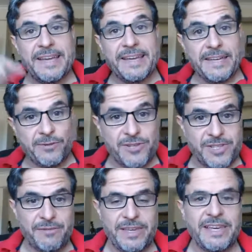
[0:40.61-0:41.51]

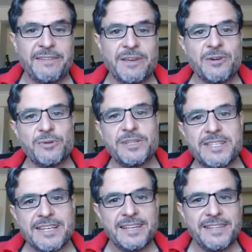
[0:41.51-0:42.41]
Interesting thing, we
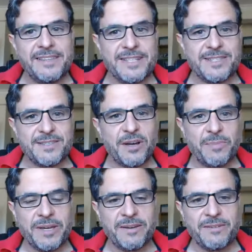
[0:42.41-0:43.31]
decided this
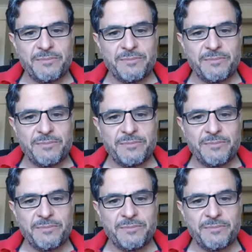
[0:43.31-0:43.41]
topic